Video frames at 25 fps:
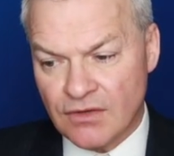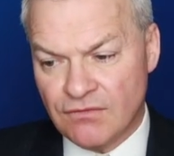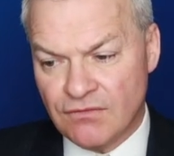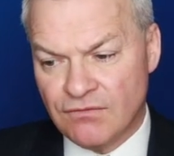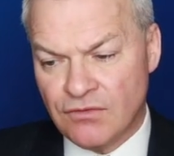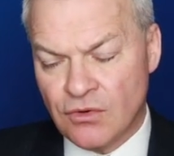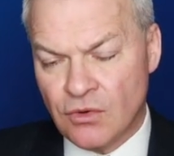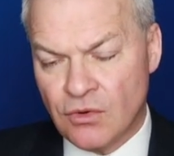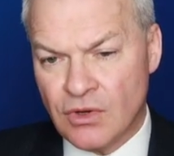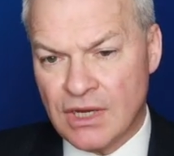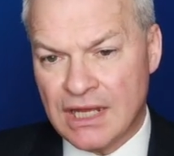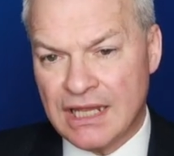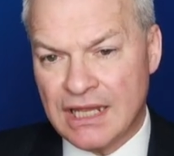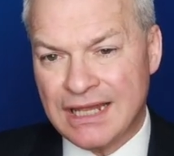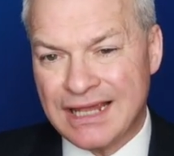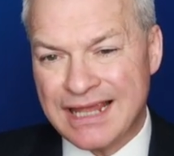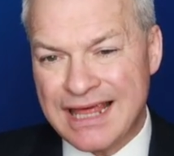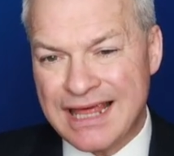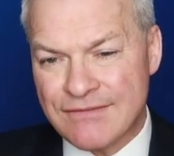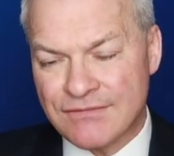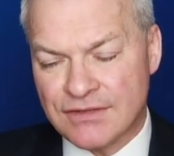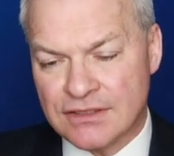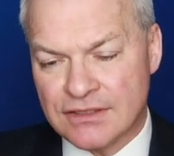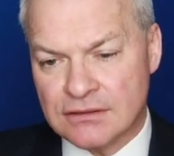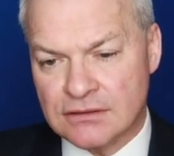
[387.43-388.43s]
for
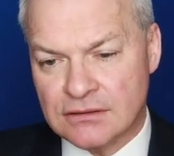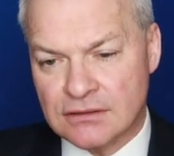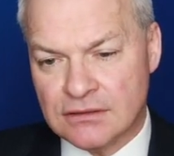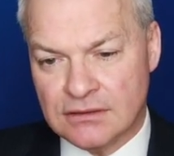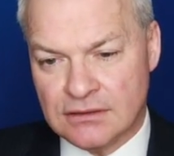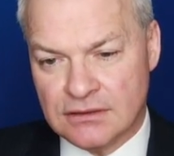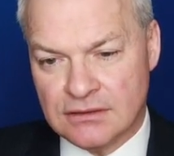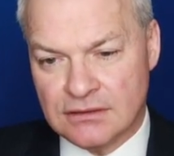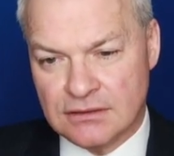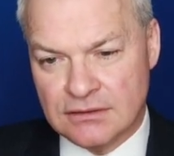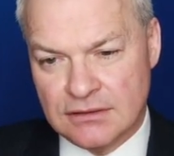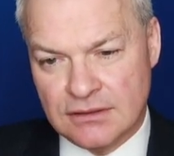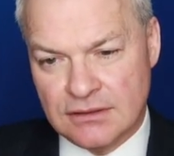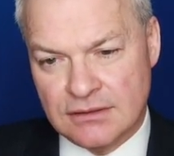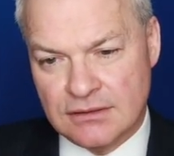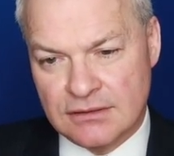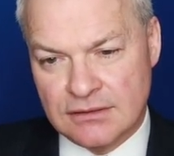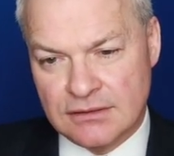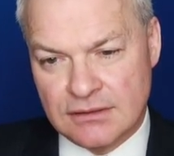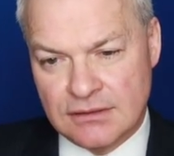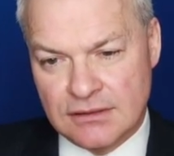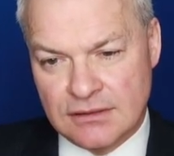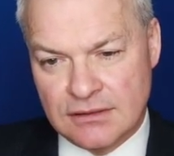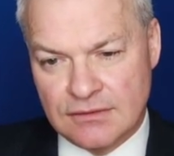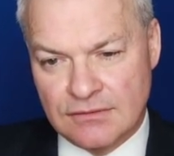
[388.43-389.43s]
11.
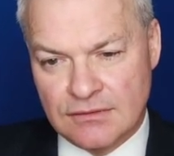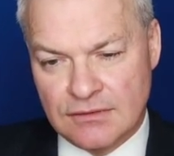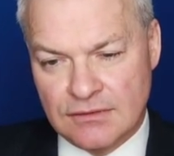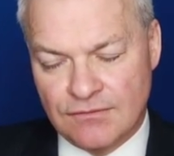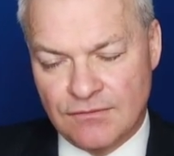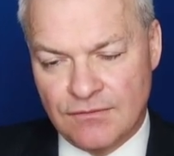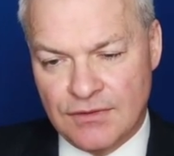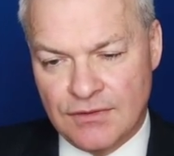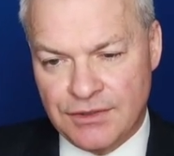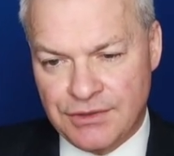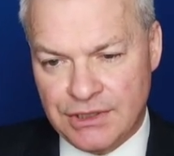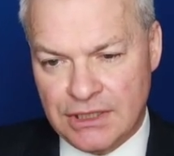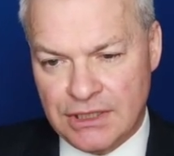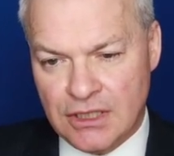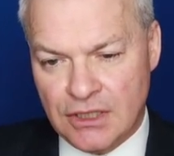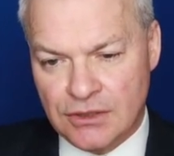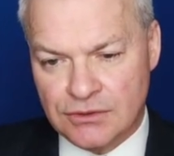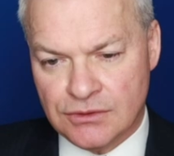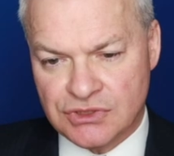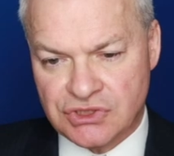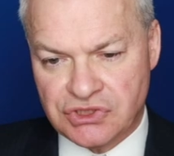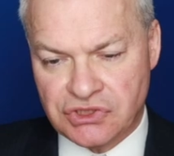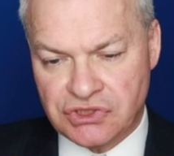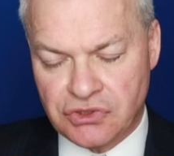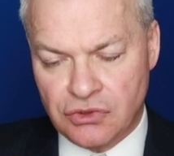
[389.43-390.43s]
Very
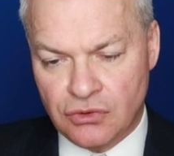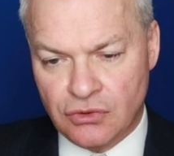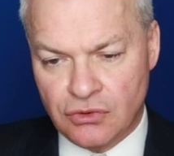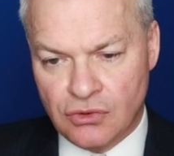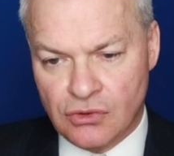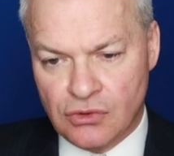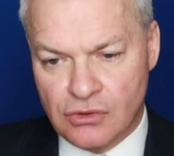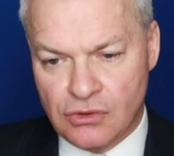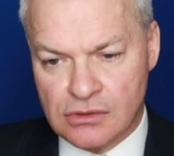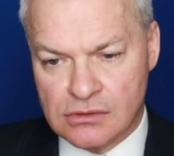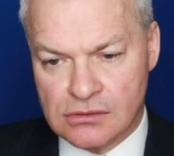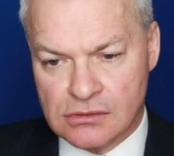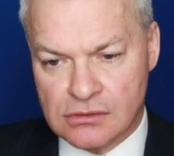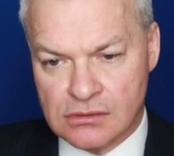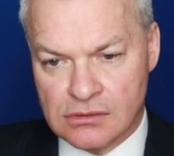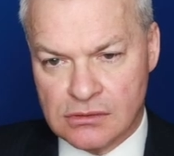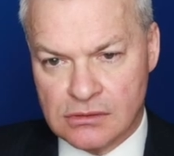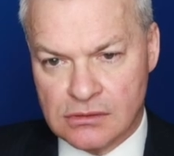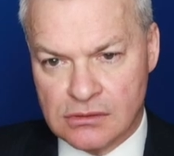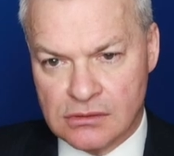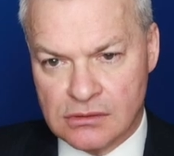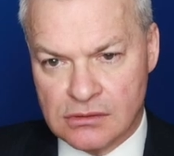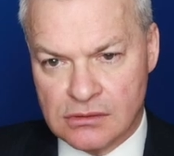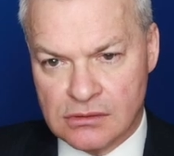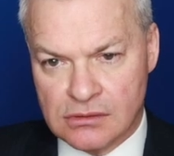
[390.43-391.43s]
low score.
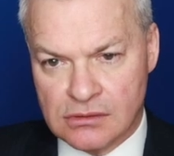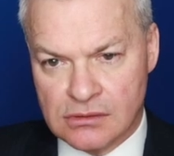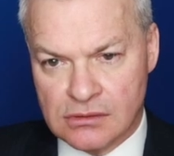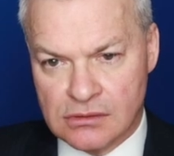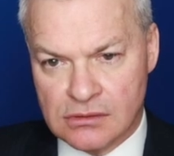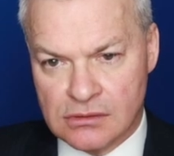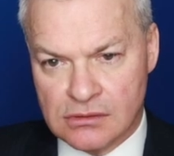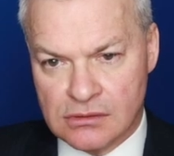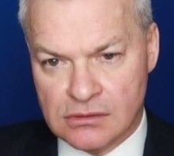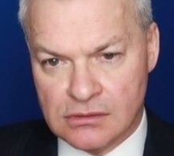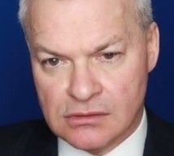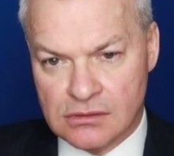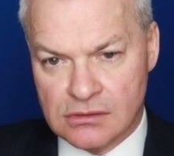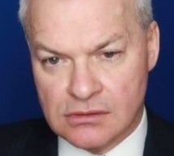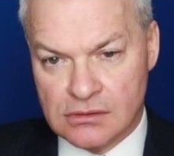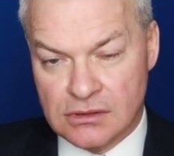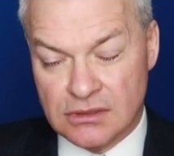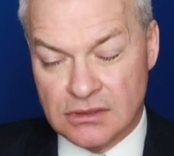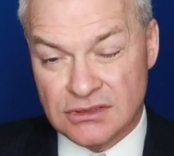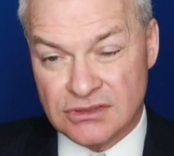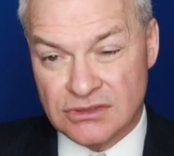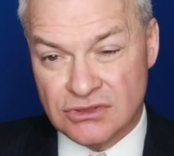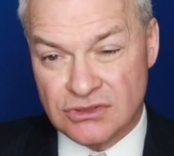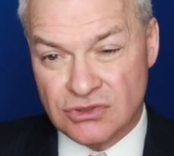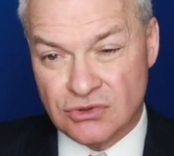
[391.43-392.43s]

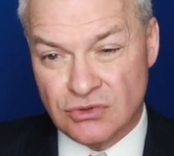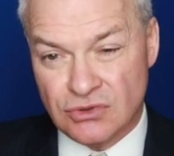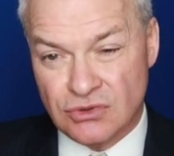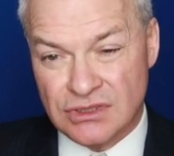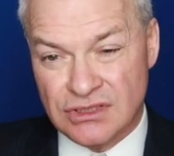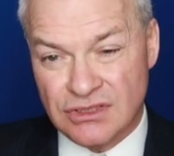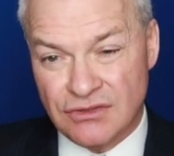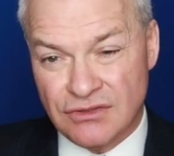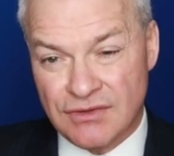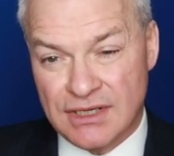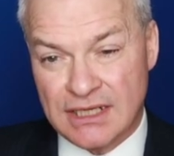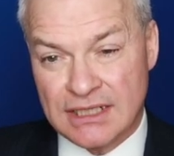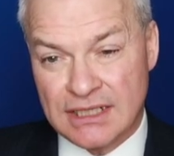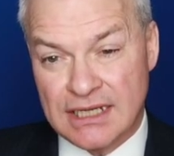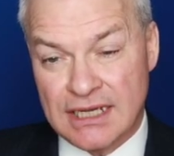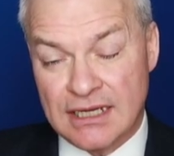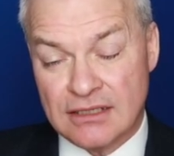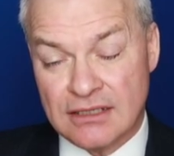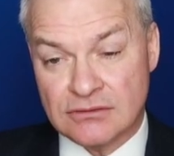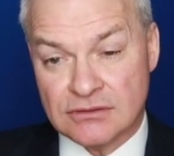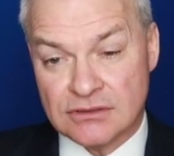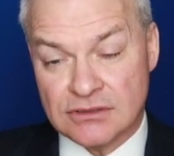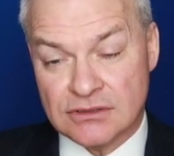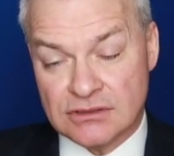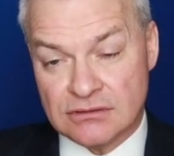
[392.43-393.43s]
Sorting the rack
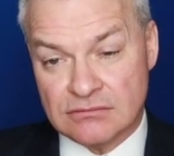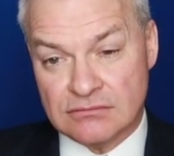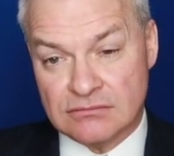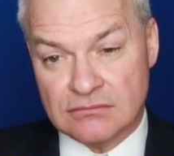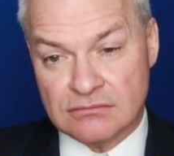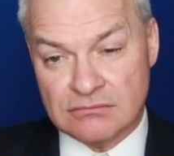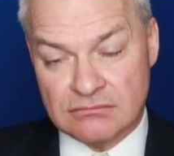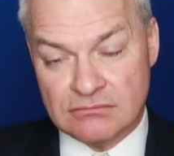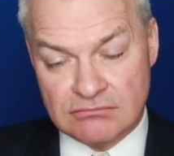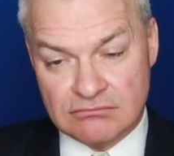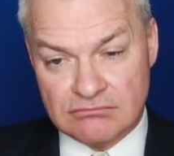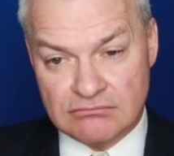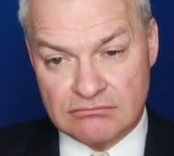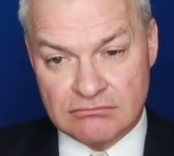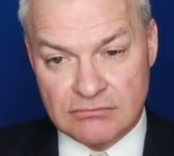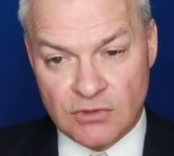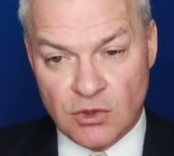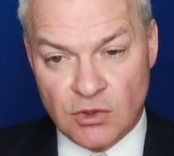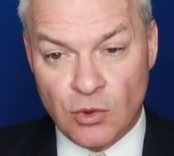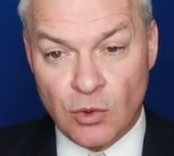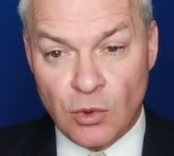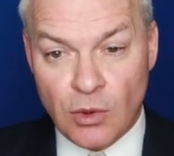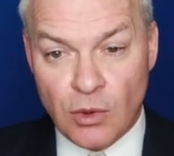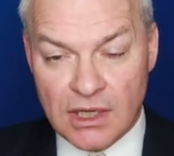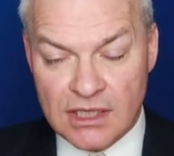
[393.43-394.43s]
out
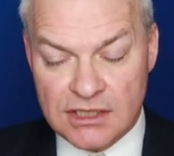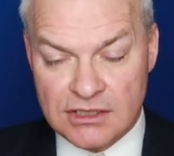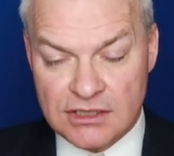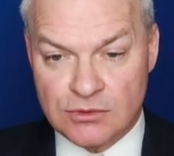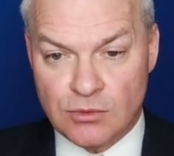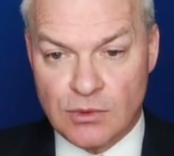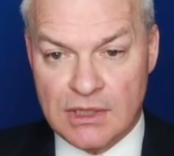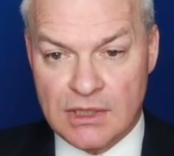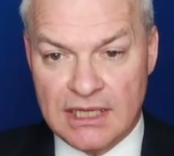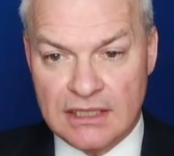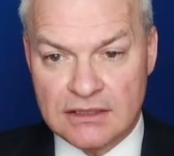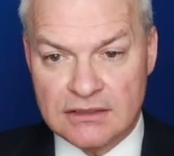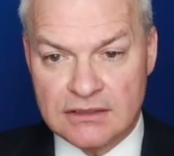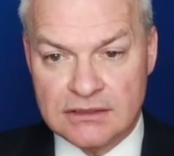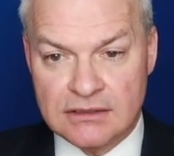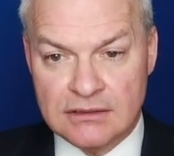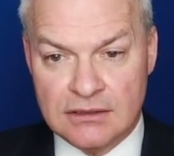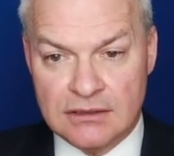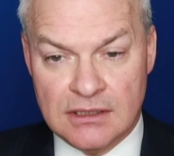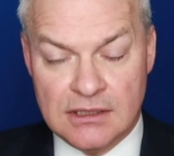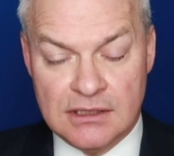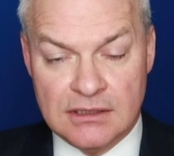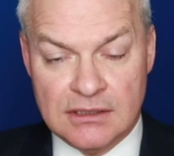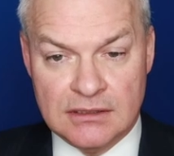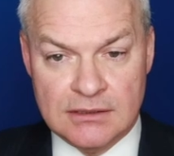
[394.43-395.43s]
quite well.
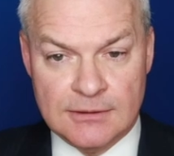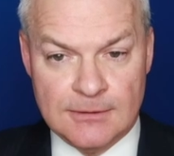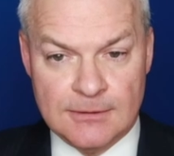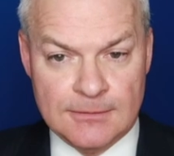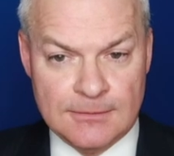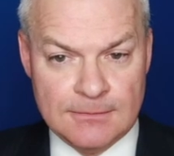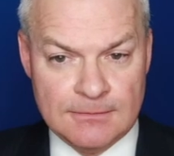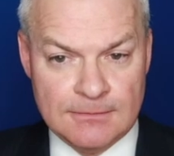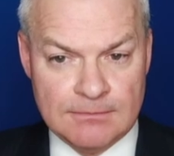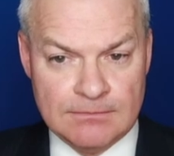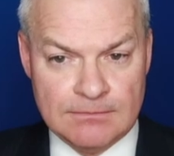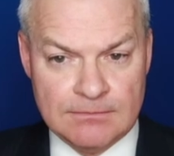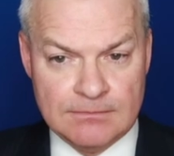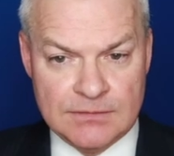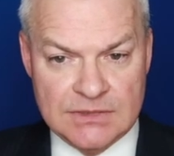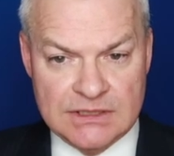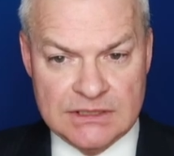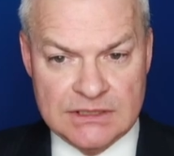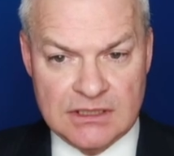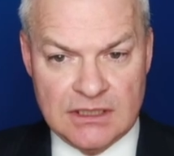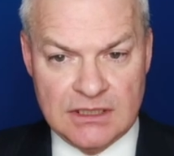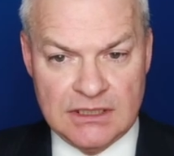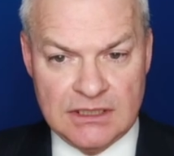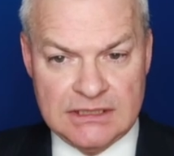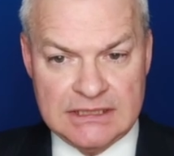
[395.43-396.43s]

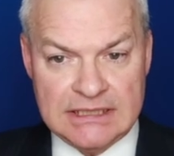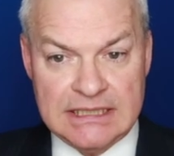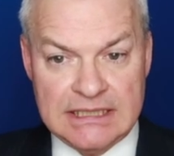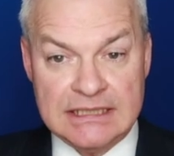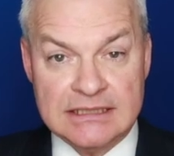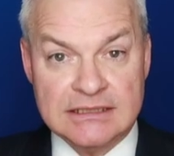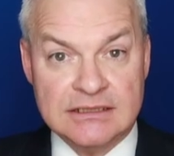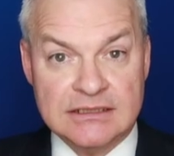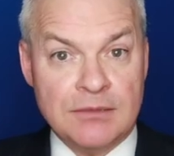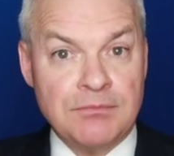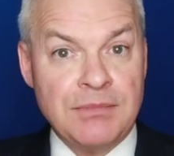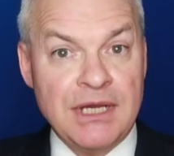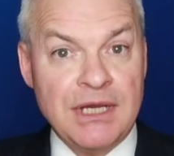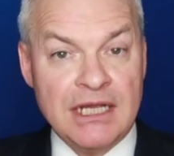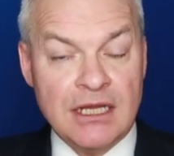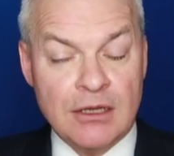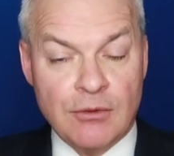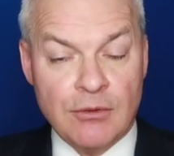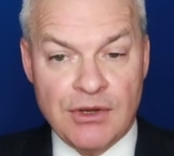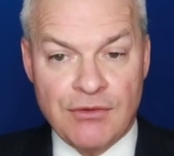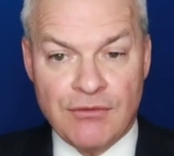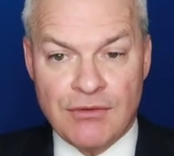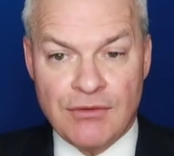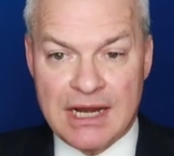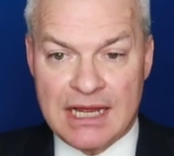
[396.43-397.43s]
Sight is a
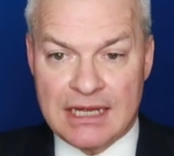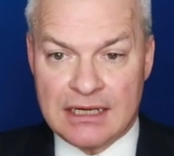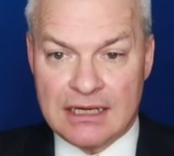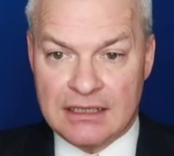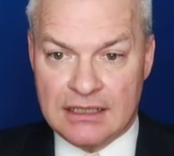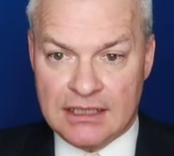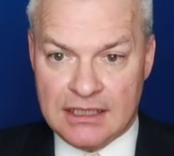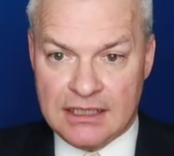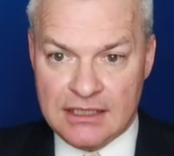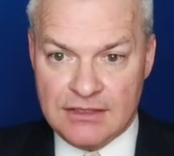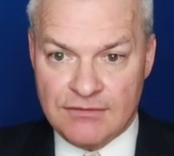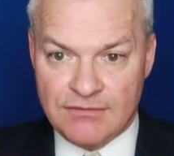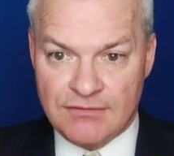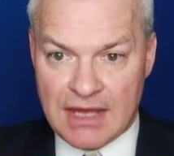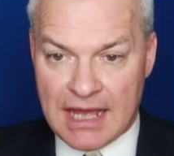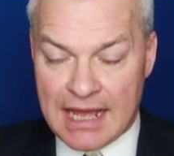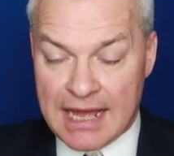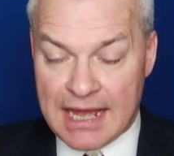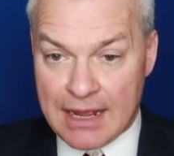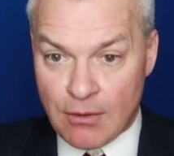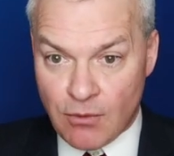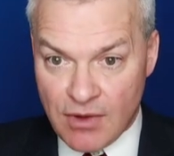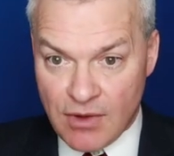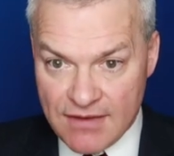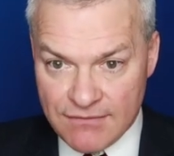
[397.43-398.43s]
bingo-y rack leave.
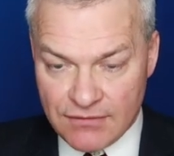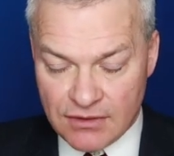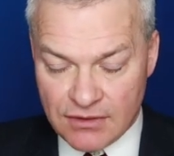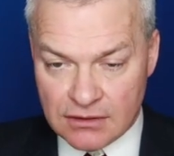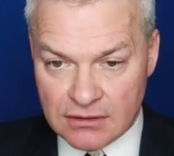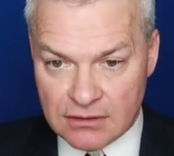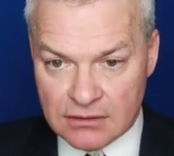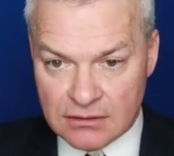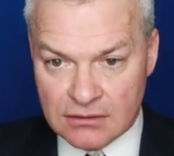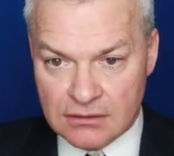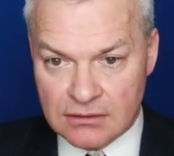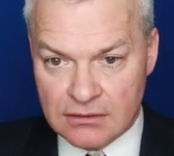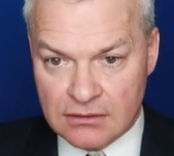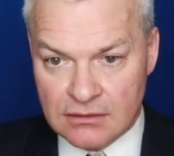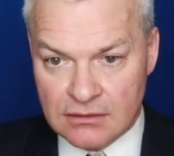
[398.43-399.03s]
However,